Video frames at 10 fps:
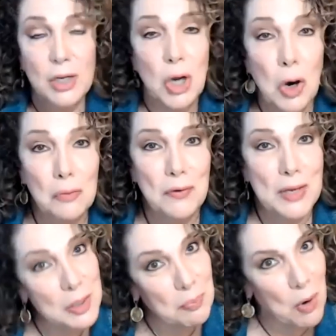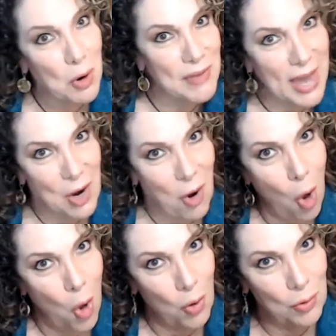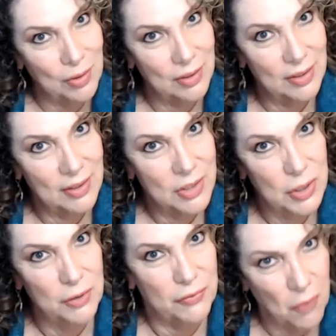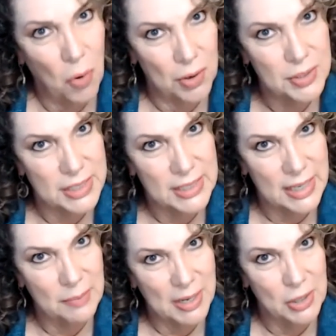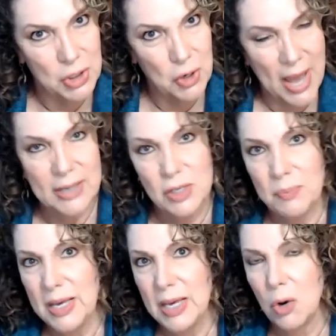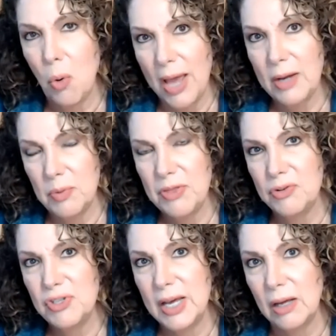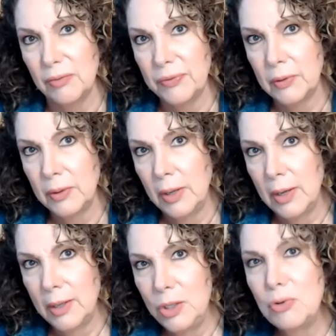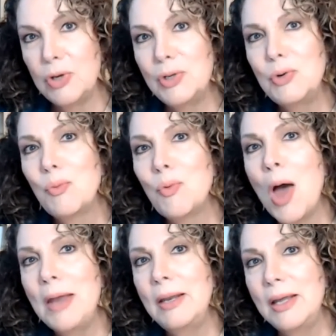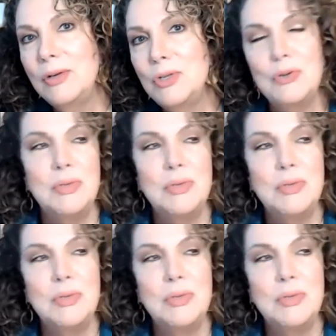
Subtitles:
COVID brought that all to the fore, didn't it? Because you had to be quiet with yourself. You couldn't run into